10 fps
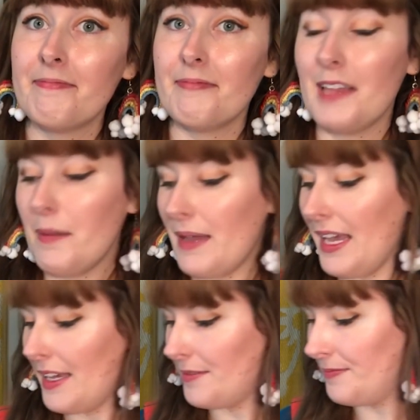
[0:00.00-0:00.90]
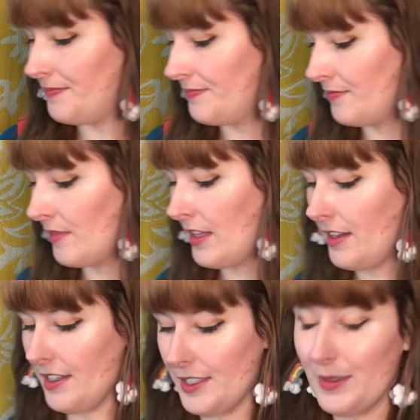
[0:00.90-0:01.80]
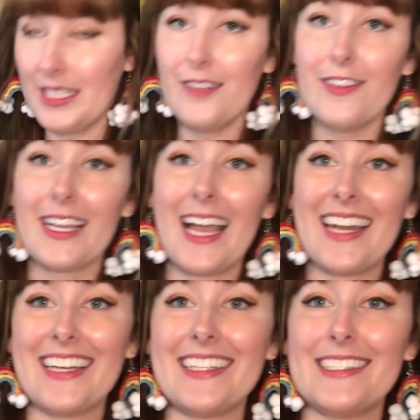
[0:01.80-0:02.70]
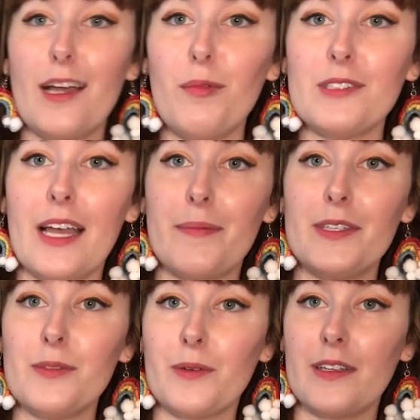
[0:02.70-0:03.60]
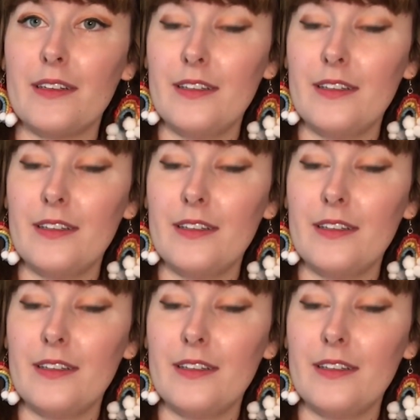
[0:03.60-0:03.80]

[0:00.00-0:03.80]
Not bad. You can even kind of double time this one